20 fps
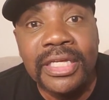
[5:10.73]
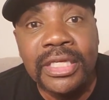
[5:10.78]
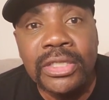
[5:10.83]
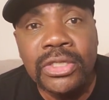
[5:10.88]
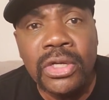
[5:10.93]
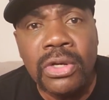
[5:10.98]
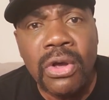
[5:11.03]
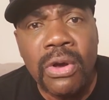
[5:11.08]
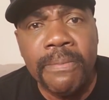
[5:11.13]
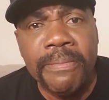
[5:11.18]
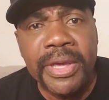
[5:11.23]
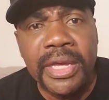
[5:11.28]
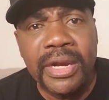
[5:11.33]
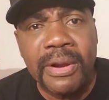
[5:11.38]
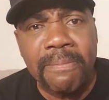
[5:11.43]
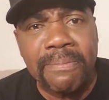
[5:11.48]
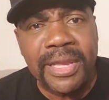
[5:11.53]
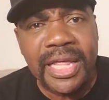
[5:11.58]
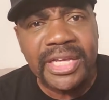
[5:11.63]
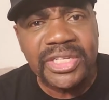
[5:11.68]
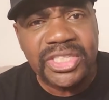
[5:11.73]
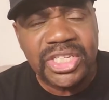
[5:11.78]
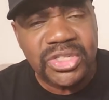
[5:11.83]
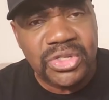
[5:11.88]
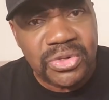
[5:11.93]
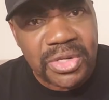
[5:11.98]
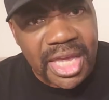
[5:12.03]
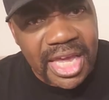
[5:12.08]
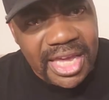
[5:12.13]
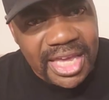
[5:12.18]
You're going to be in a place that
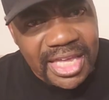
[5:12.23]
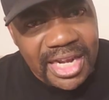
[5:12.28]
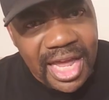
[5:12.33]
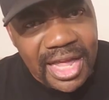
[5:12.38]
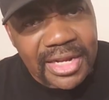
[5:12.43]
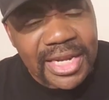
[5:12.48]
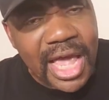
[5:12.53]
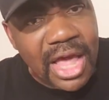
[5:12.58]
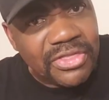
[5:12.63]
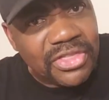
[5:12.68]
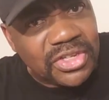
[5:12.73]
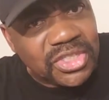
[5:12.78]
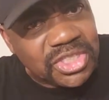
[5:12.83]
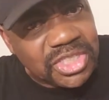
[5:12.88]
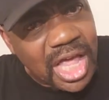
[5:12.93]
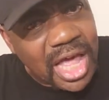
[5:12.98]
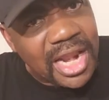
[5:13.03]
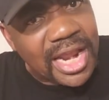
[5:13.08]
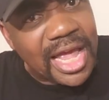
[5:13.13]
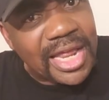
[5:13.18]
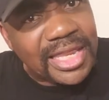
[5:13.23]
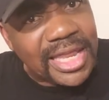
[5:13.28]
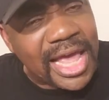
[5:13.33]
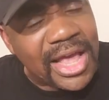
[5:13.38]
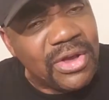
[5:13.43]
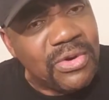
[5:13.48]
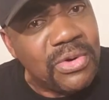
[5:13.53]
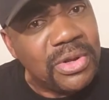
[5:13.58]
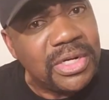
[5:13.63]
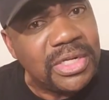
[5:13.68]
you can't get up. Now, the sauna, I
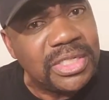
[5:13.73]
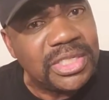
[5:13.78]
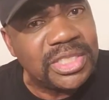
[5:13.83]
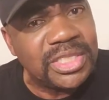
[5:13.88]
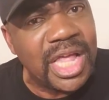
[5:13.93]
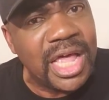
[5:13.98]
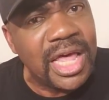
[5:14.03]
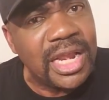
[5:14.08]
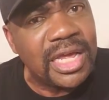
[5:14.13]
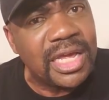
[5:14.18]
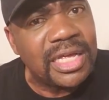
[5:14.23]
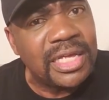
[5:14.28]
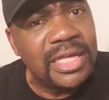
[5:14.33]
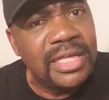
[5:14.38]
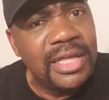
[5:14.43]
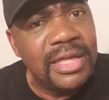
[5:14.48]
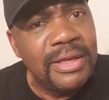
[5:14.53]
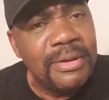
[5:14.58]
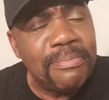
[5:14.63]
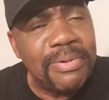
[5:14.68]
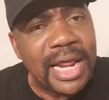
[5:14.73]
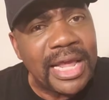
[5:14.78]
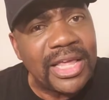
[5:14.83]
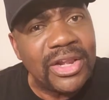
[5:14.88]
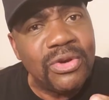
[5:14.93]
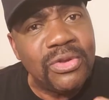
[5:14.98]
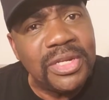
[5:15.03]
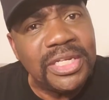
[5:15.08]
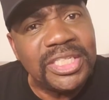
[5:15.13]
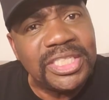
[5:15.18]
like going to the sauna, but I can
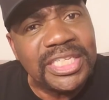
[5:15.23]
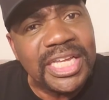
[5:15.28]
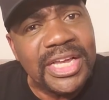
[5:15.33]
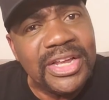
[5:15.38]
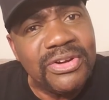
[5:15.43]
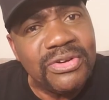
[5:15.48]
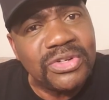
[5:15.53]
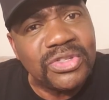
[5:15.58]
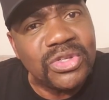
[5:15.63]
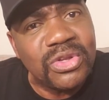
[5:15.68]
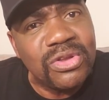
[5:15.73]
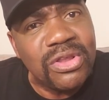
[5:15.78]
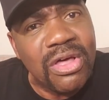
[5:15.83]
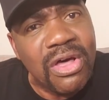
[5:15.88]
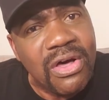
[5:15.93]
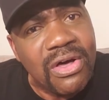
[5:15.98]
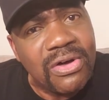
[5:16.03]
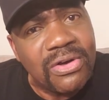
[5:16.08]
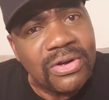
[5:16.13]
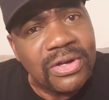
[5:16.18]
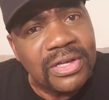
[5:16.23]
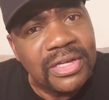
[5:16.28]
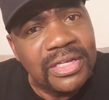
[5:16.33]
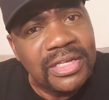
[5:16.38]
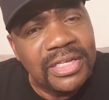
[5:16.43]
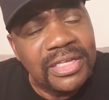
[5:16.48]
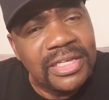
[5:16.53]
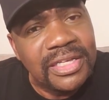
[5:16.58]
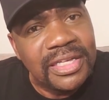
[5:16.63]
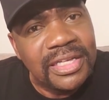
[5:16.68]
only stay in there so long.
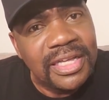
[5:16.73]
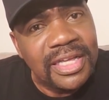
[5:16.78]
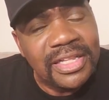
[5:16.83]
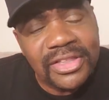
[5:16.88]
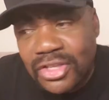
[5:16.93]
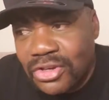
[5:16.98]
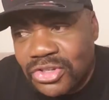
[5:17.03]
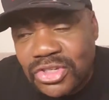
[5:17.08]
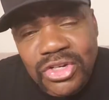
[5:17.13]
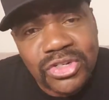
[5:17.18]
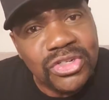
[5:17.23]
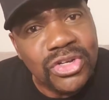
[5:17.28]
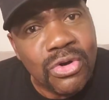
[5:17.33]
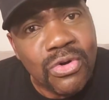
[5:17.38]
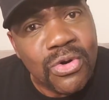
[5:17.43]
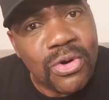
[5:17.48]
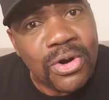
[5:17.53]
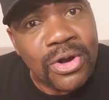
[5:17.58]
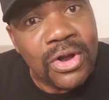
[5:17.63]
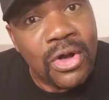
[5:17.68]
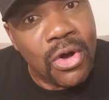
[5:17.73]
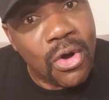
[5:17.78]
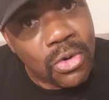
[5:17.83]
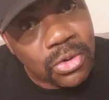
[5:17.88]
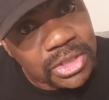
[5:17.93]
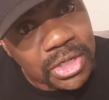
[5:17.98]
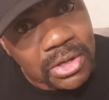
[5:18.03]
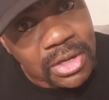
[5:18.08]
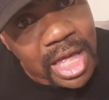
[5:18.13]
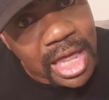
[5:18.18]
There's a door.
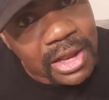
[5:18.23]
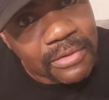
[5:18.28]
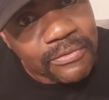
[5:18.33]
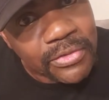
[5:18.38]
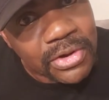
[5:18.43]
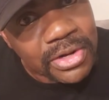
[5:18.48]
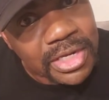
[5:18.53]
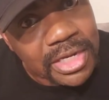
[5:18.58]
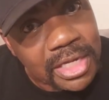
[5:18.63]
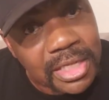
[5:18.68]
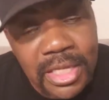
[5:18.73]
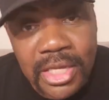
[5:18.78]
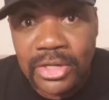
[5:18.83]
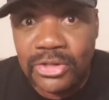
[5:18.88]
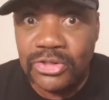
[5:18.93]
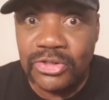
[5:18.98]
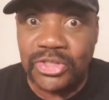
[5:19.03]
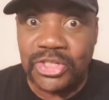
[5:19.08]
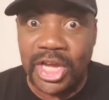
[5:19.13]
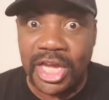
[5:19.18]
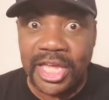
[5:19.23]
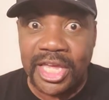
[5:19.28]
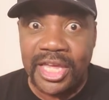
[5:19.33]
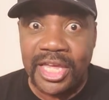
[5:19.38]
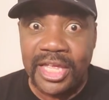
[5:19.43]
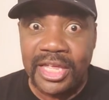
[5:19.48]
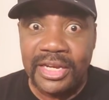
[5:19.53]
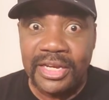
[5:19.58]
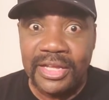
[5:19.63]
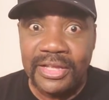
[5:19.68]
Hotel California. You check
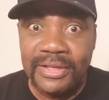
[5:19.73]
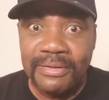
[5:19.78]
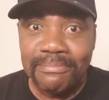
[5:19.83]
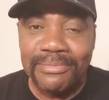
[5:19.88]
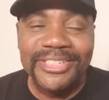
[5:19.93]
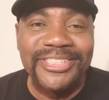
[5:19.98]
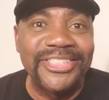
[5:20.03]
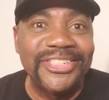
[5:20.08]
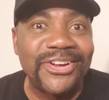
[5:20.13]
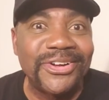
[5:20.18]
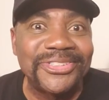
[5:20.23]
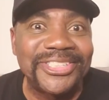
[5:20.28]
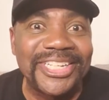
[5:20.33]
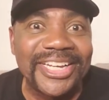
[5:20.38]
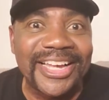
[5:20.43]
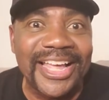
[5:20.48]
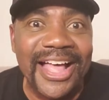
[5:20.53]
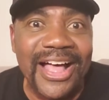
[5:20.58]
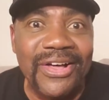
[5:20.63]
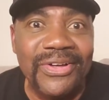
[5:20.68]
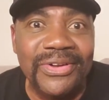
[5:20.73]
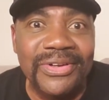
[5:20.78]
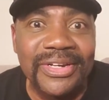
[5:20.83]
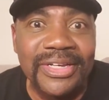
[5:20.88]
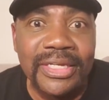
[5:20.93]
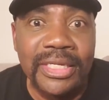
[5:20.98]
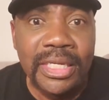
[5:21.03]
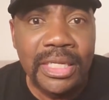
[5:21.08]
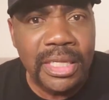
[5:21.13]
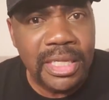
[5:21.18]
in, but you don't check out.
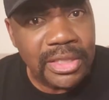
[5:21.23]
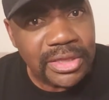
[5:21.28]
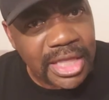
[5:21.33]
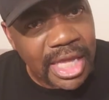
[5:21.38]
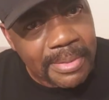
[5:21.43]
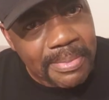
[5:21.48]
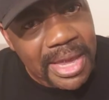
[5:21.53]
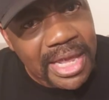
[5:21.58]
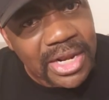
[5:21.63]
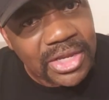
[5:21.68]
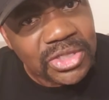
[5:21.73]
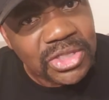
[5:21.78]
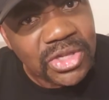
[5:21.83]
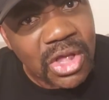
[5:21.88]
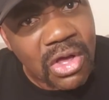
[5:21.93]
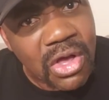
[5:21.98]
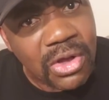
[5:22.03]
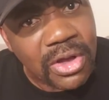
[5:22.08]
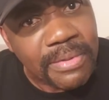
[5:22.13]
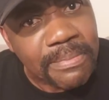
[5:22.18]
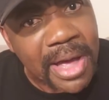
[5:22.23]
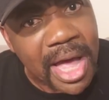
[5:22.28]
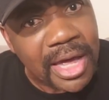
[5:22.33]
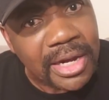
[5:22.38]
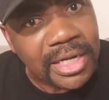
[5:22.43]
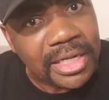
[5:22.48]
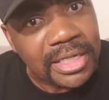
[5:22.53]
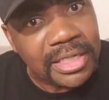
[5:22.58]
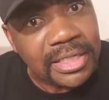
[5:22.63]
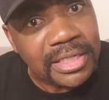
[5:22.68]
They made a song about
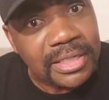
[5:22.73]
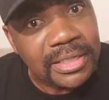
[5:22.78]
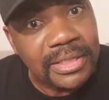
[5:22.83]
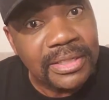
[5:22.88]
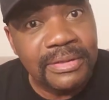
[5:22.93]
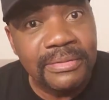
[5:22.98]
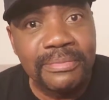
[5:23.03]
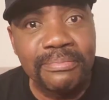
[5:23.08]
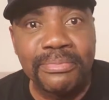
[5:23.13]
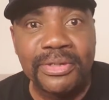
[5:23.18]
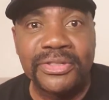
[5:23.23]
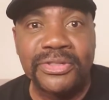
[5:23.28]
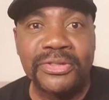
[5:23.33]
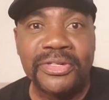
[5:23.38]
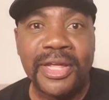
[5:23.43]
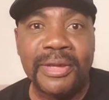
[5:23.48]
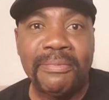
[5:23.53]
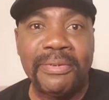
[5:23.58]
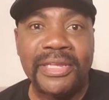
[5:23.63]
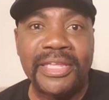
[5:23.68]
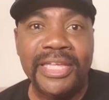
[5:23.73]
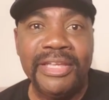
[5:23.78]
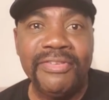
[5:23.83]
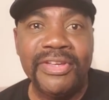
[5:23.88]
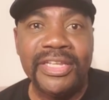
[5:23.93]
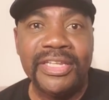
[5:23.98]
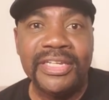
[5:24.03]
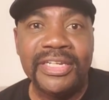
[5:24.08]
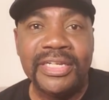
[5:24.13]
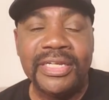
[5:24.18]
it. But do they believe
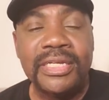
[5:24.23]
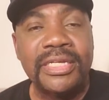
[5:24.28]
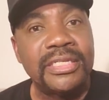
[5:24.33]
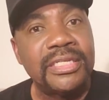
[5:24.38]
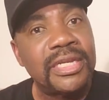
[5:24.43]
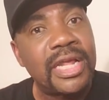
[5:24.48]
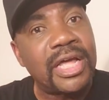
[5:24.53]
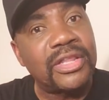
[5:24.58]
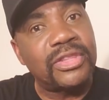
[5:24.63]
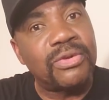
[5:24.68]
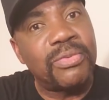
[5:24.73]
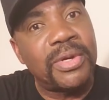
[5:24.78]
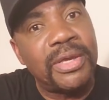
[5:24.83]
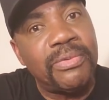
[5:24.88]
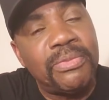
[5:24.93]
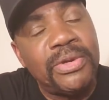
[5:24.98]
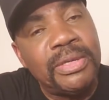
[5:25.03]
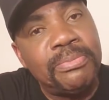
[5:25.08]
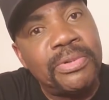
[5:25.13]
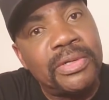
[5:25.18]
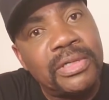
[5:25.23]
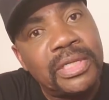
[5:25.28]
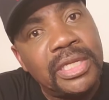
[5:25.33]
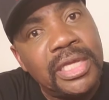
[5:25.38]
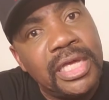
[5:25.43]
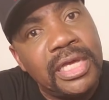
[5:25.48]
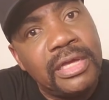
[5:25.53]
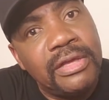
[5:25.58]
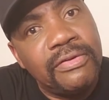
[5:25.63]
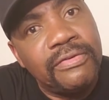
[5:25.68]
it? Not the way we will
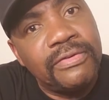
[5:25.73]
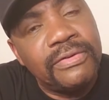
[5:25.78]
live.